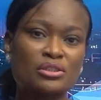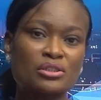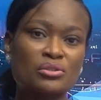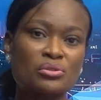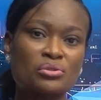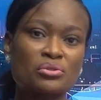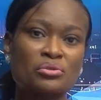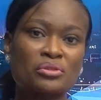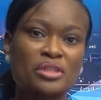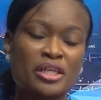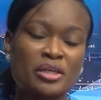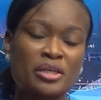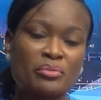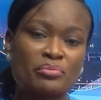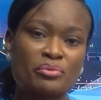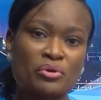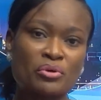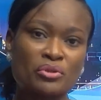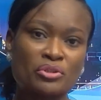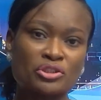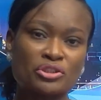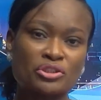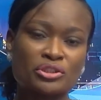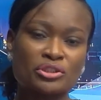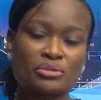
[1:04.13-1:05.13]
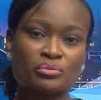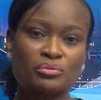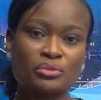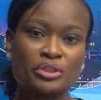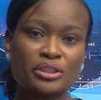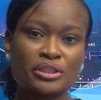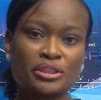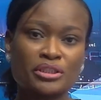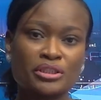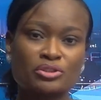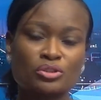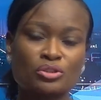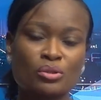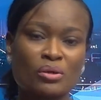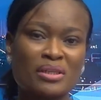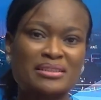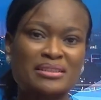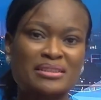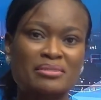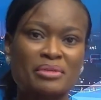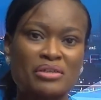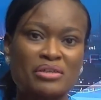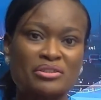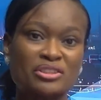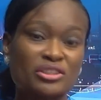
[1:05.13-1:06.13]
the local airport, he talked
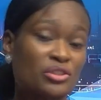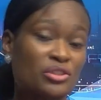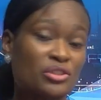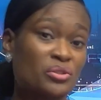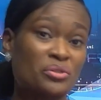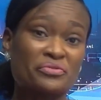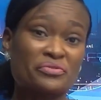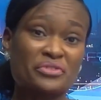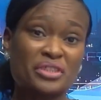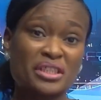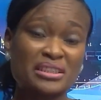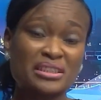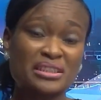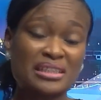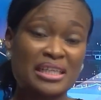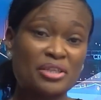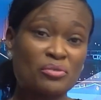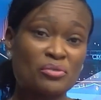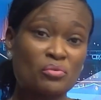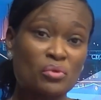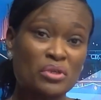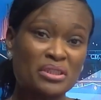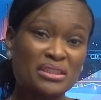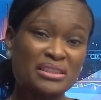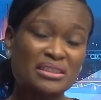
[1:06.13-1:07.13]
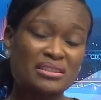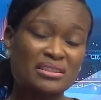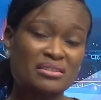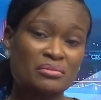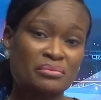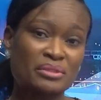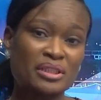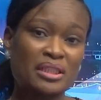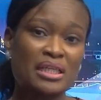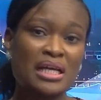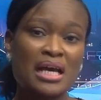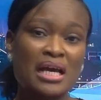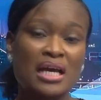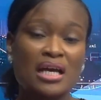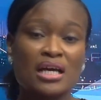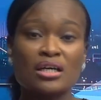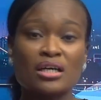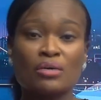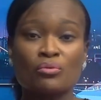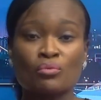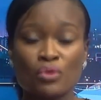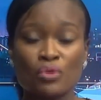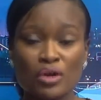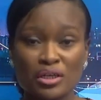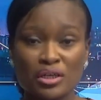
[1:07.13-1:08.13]
about a lot of things that he wanted to be
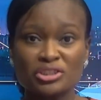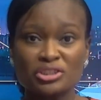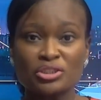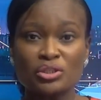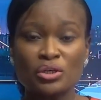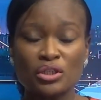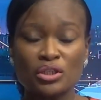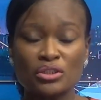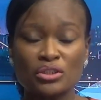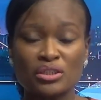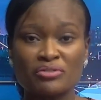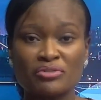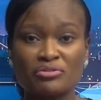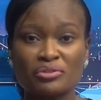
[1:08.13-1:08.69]
worked on.